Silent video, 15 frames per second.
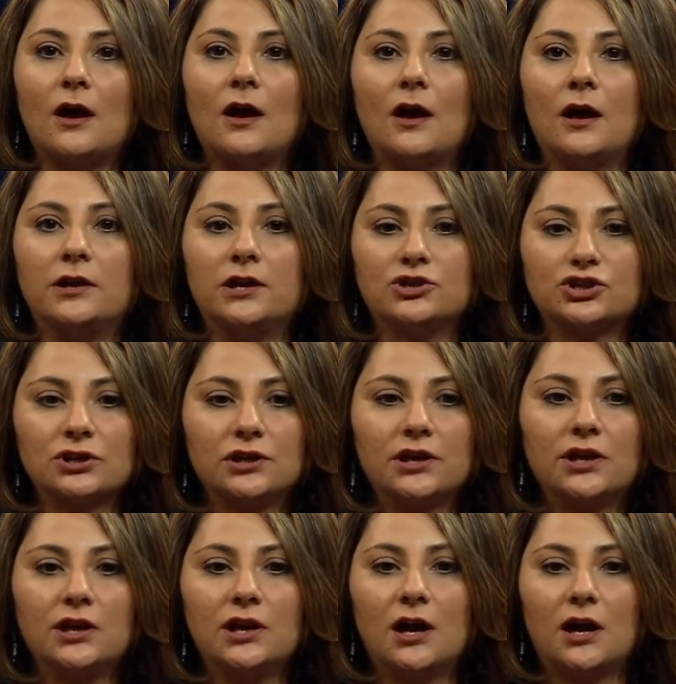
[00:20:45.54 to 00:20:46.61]

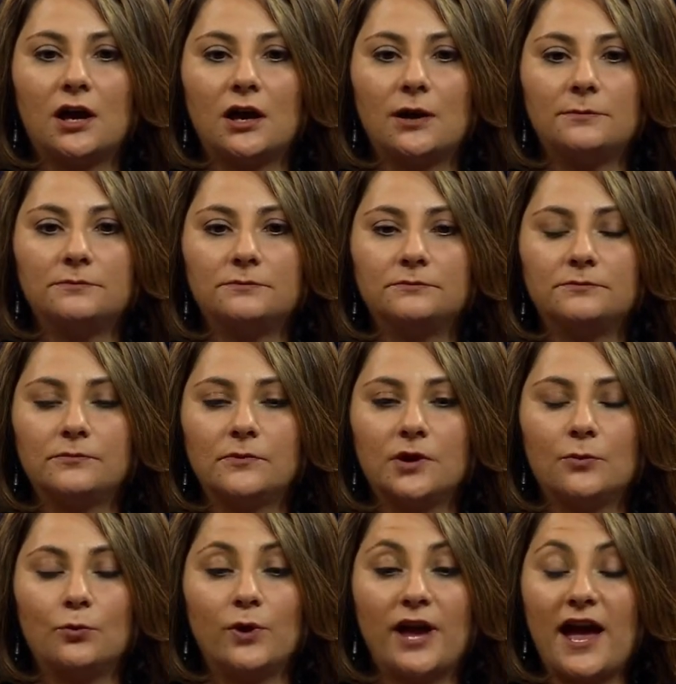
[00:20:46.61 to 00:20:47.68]
Initially,
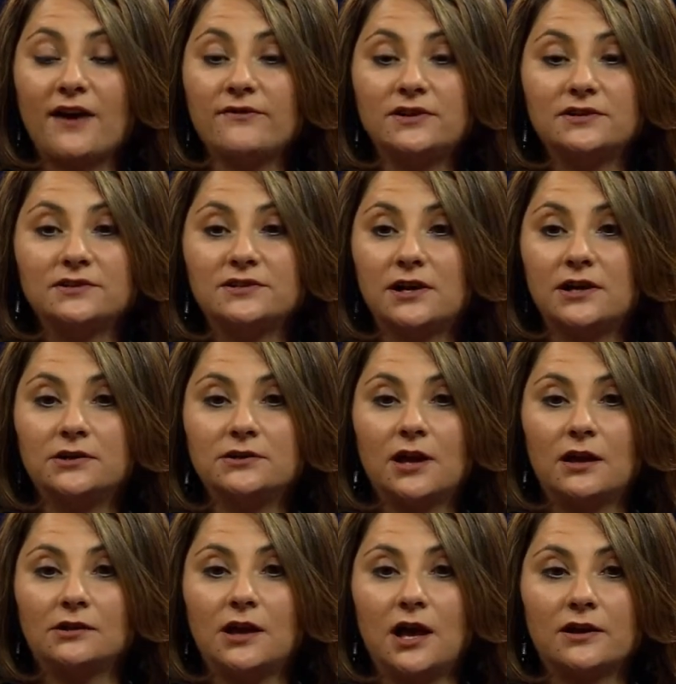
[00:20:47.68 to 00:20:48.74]
we haven't done
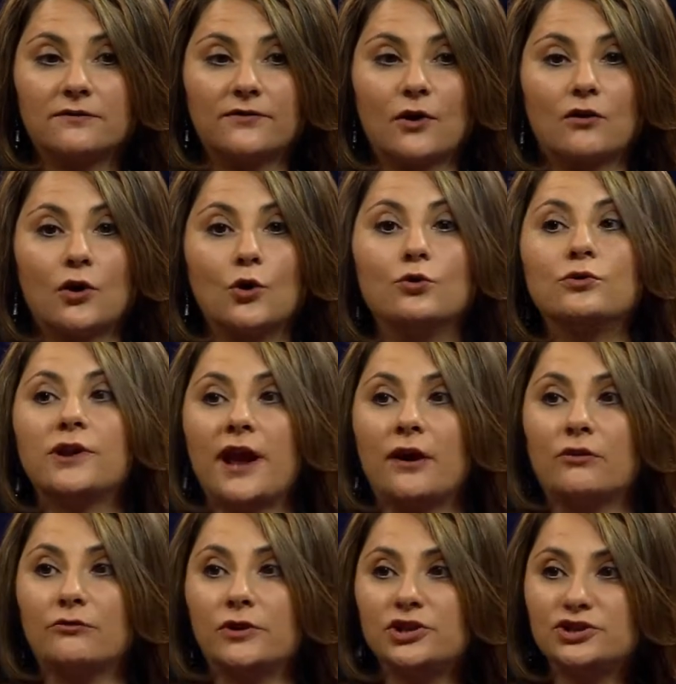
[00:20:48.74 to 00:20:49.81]
a lot of our own
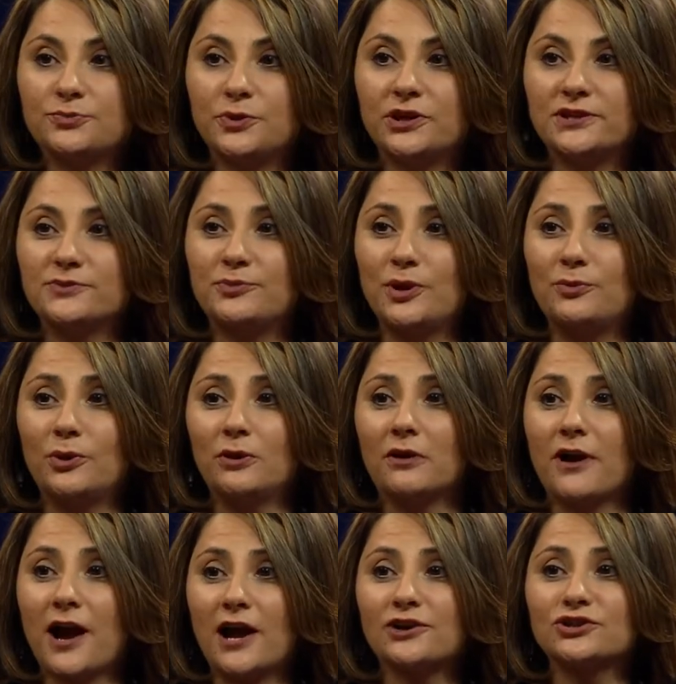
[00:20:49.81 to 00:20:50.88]
outreach because people
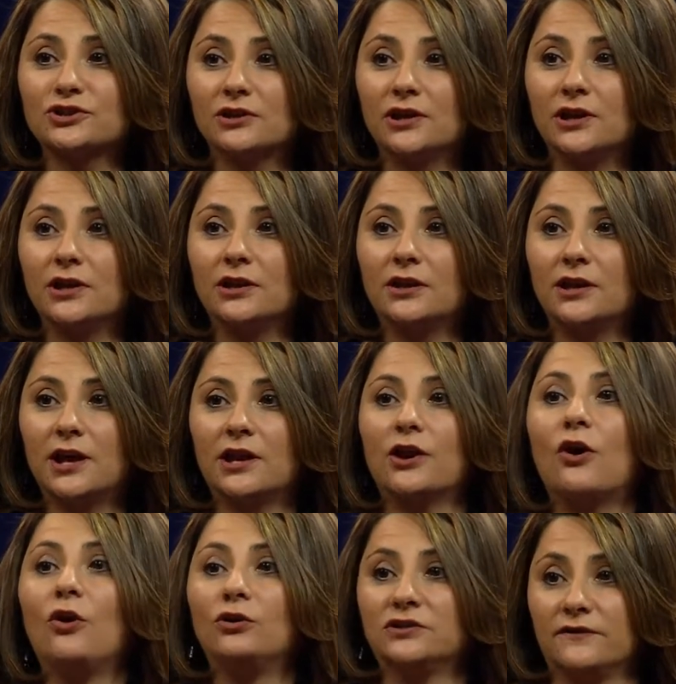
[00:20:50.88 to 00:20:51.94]
are actually getting
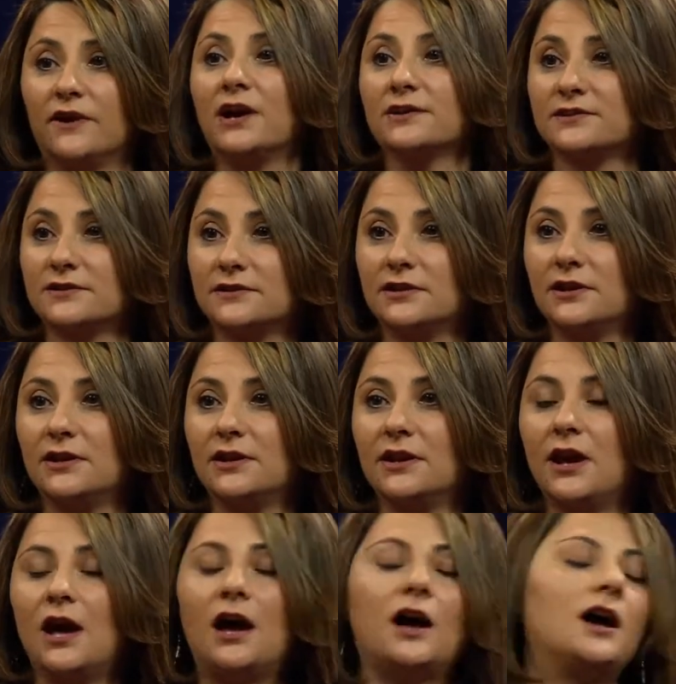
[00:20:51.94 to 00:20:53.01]
a hold of us.
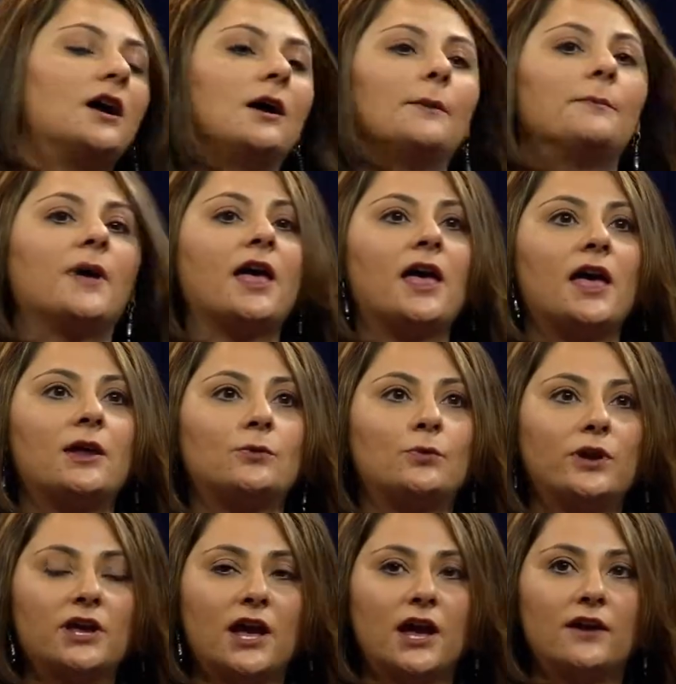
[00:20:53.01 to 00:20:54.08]
And
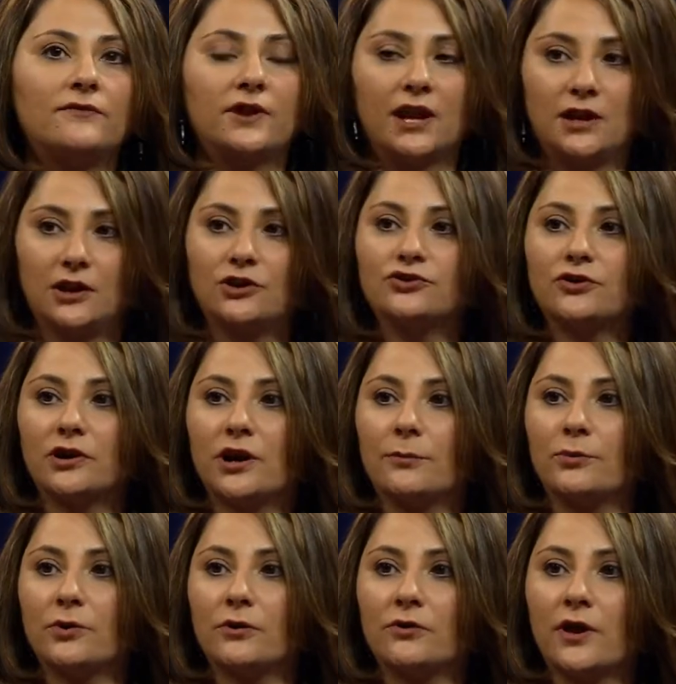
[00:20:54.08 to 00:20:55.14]
we have an 800
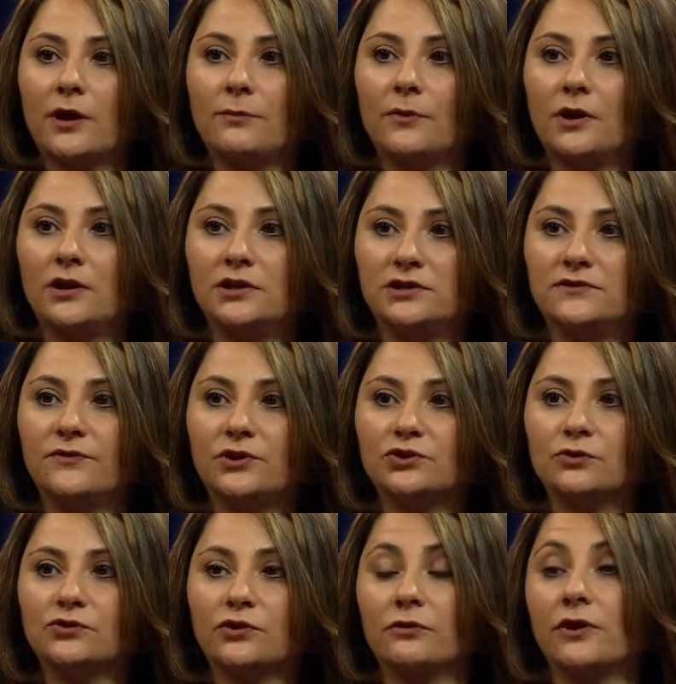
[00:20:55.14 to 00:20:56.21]
number that
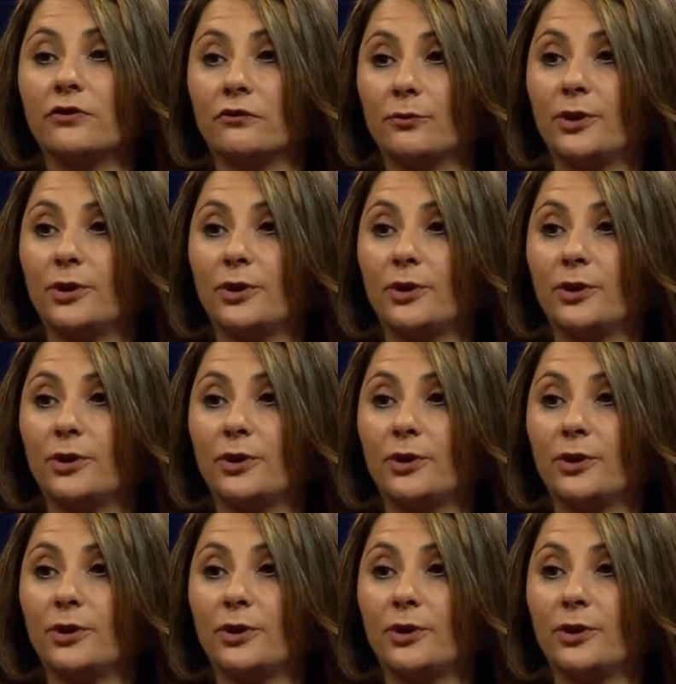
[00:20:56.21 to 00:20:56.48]
individuals are either